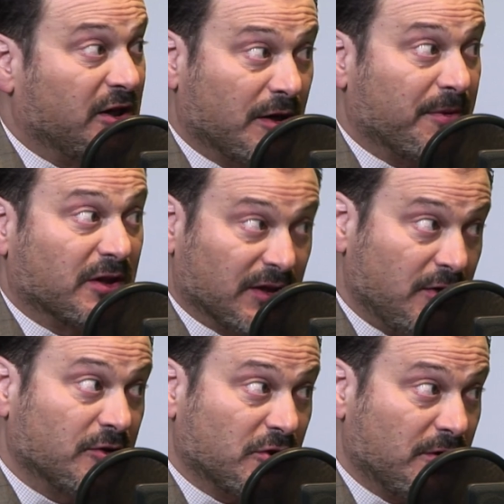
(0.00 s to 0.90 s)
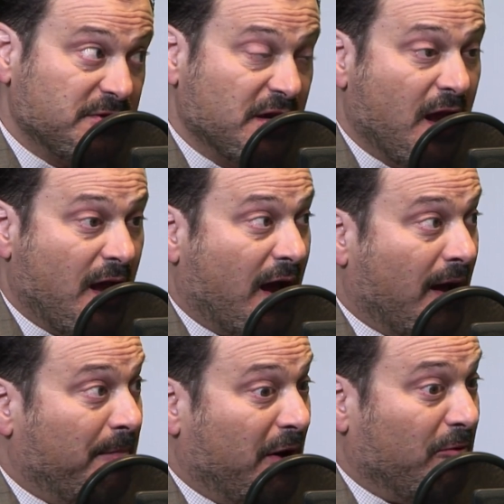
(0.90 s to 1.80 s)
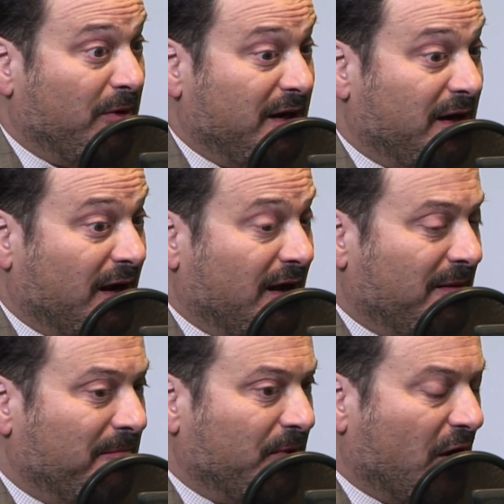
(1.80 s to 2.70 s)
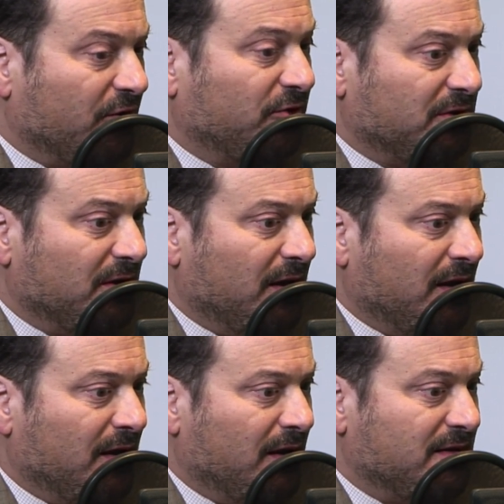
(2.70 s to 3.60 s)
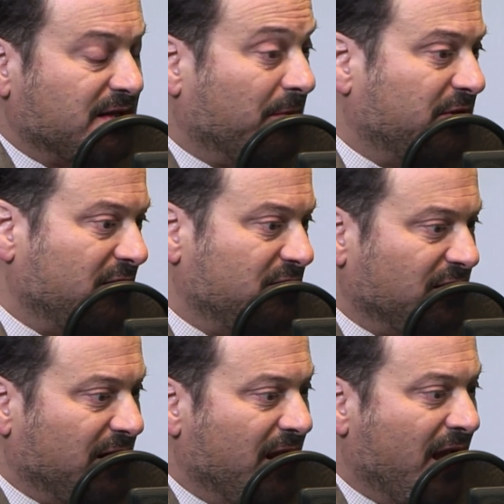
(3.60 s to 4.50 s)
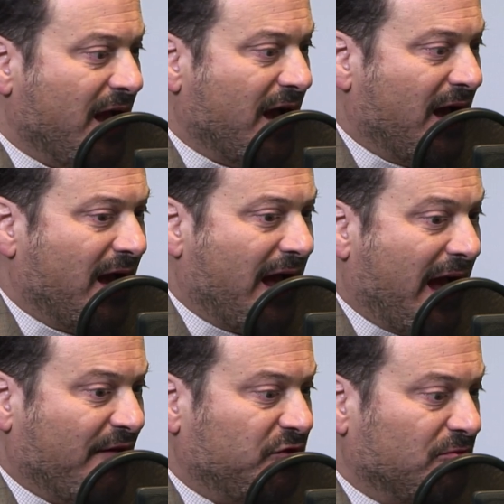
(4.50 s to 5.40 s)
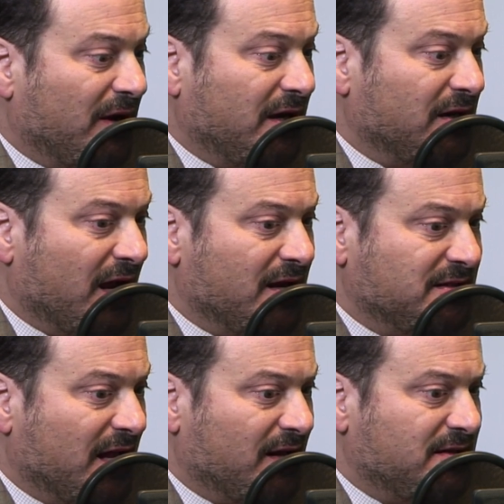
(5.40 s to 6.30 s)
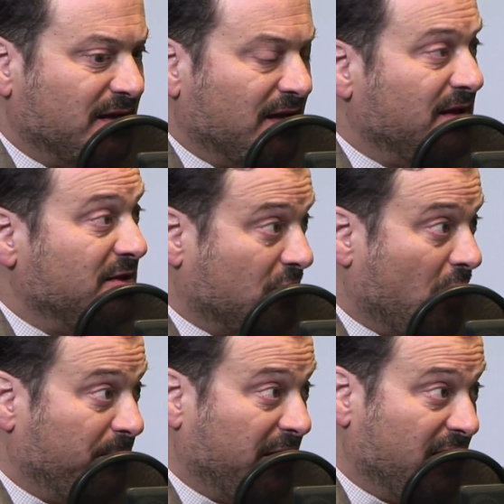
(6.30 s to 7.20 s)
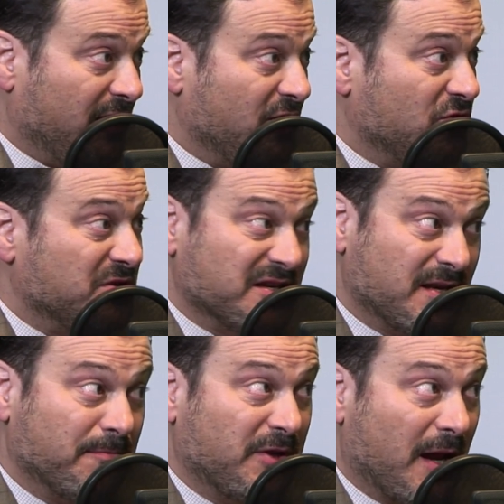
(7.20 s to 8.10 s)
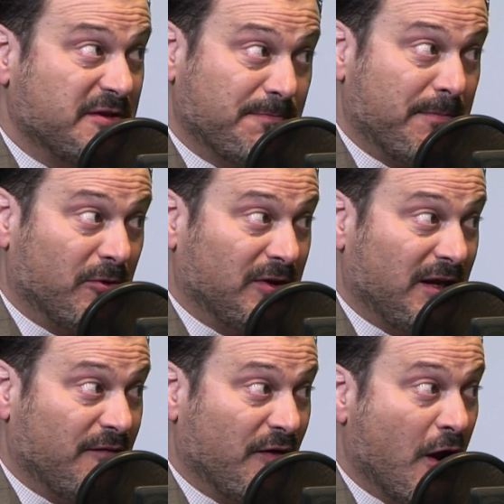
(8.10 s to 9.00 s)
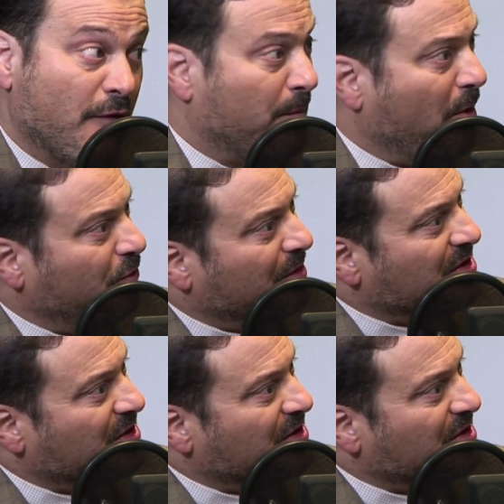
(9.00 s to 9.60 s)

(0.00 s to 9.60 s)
clear about the legal terms, but we also simultaneously have to recognize that these are complicated issues, and sometimes people leave for both